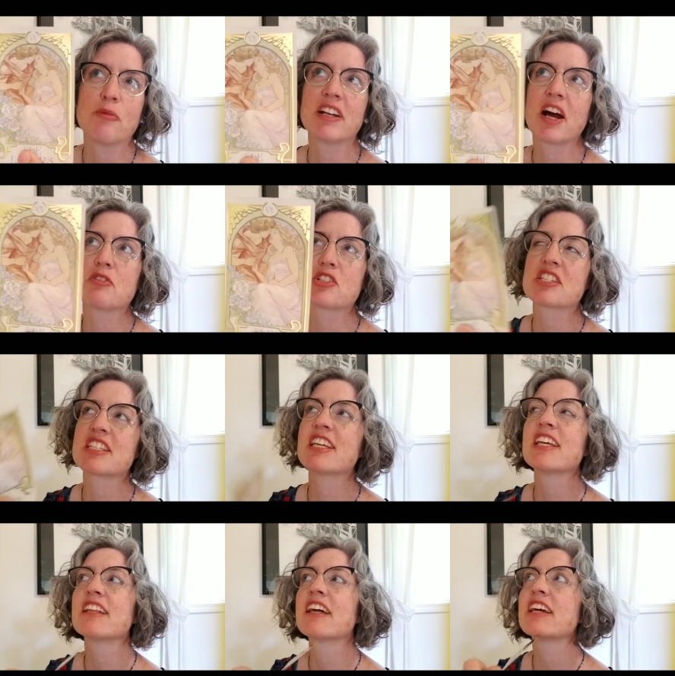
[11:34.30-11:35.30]
I mean, I was just
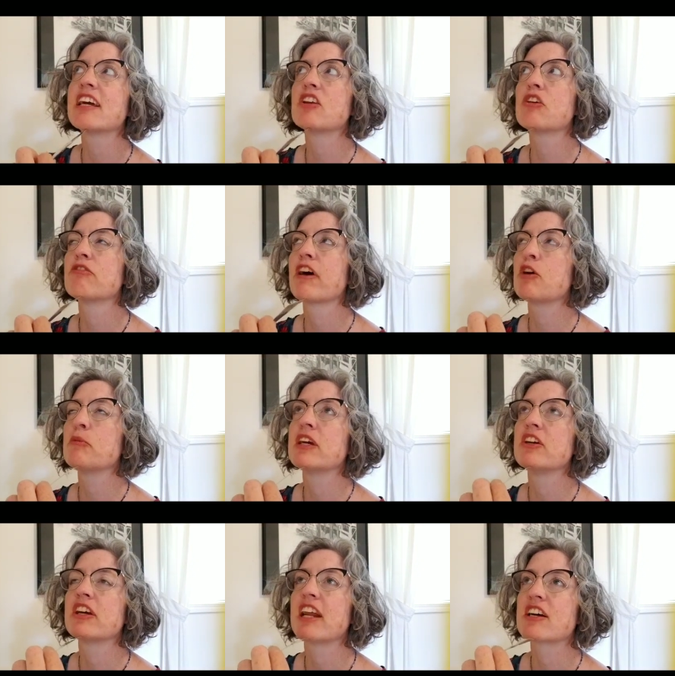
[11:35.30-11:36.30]
thinking like in your environment,
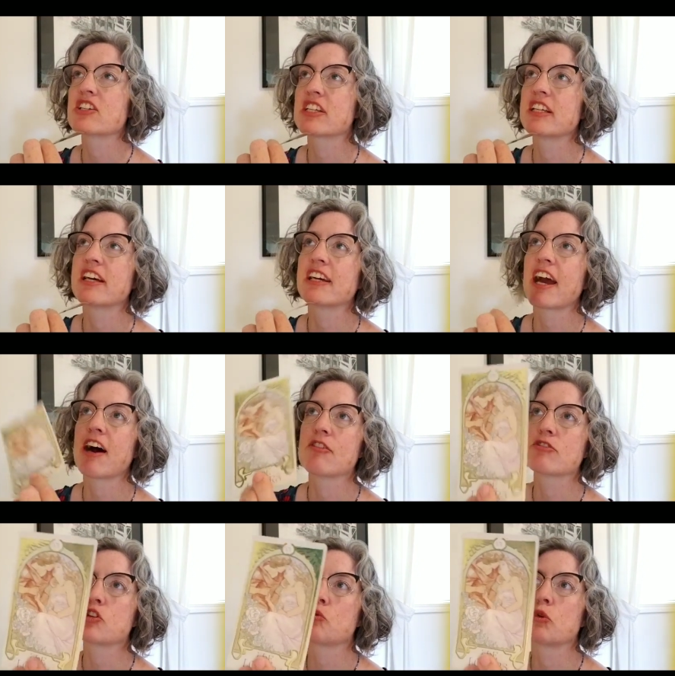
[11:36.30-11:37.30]
you could actually like have two